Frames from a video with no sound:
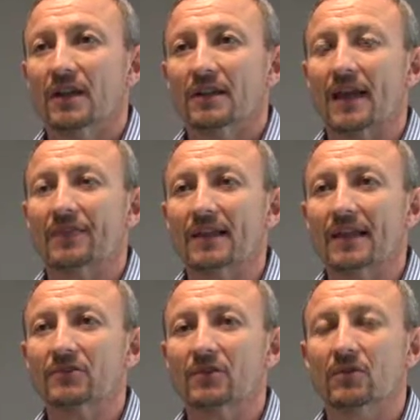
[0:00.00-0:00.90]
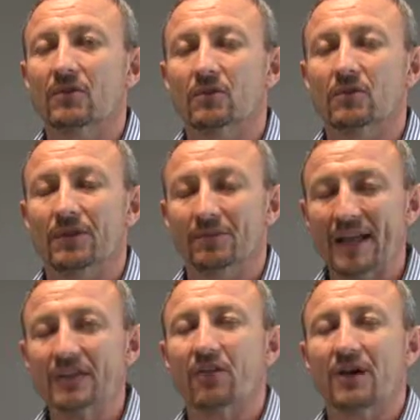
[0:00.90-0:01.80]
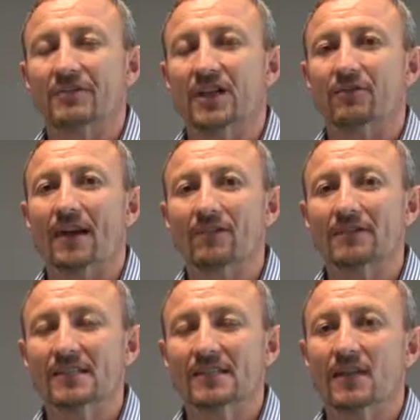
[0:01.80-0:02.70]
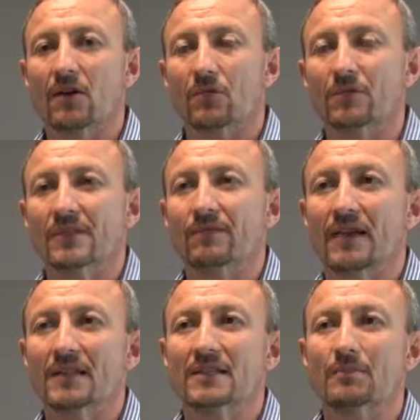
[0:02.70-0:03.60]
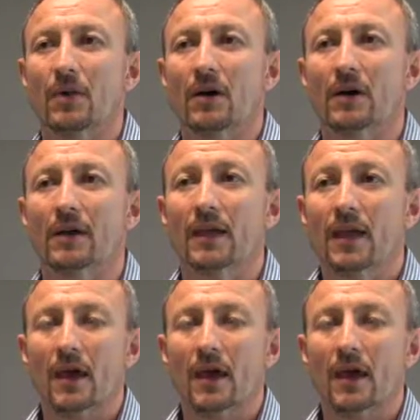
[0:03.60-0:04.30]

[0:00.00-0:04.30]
Now the Van de Graaf generator itself was invented by